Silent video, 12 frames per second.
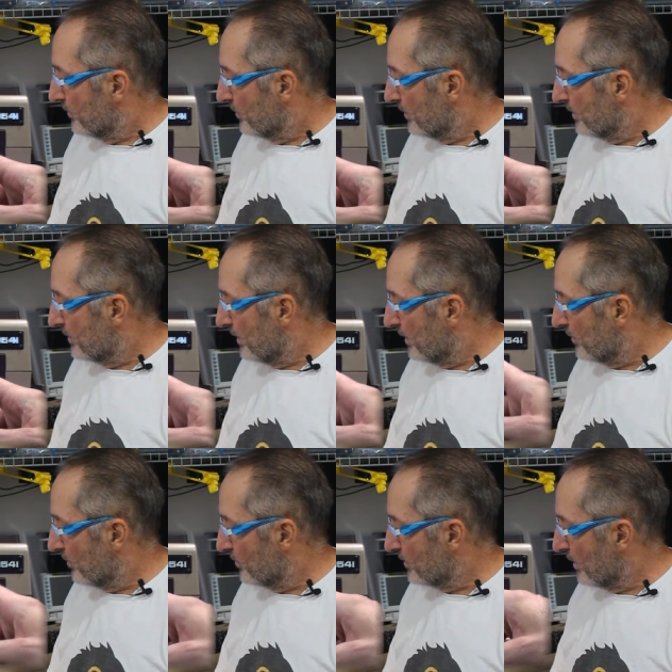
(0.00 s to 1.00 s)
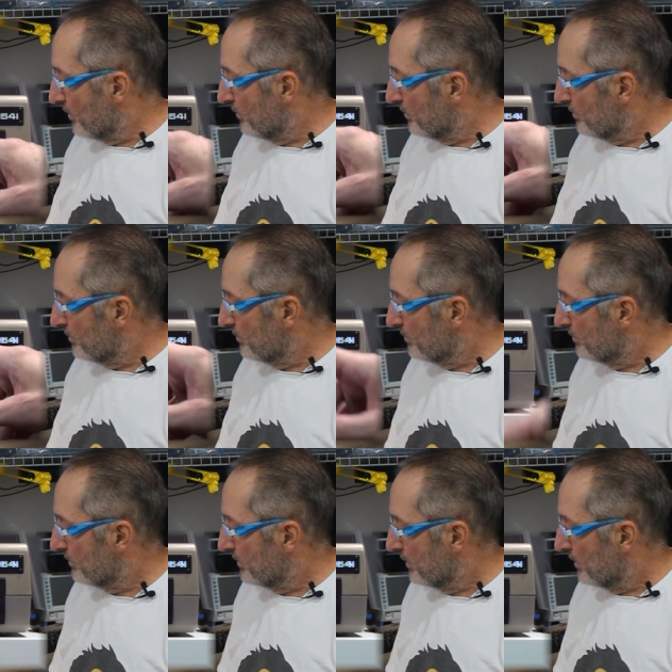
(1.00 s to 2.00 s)
so you can see it goes out
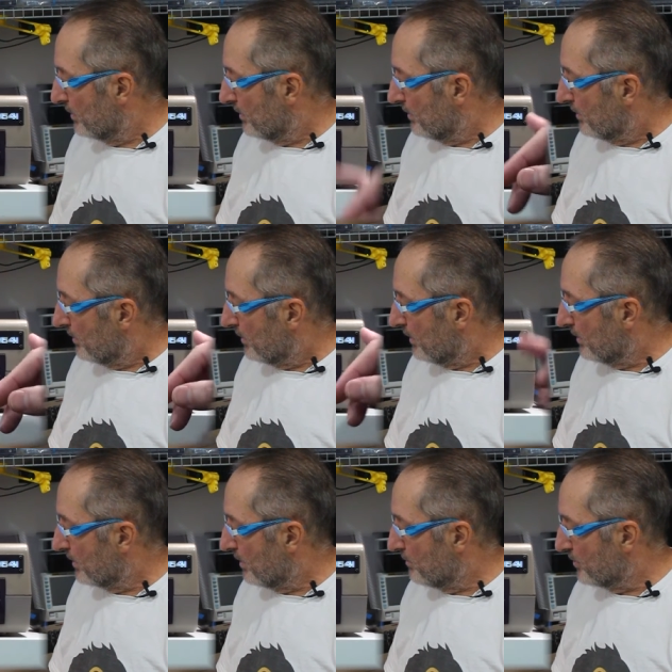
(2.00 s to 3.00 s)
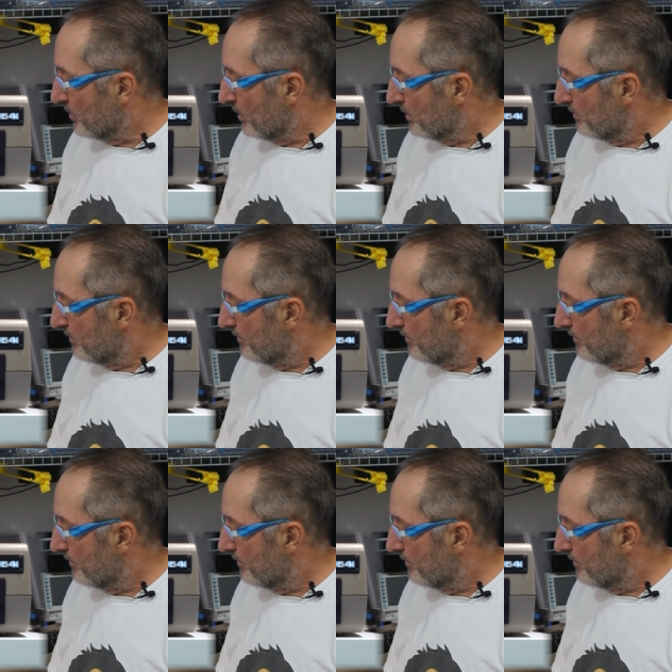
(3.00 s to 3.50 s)
and comes on.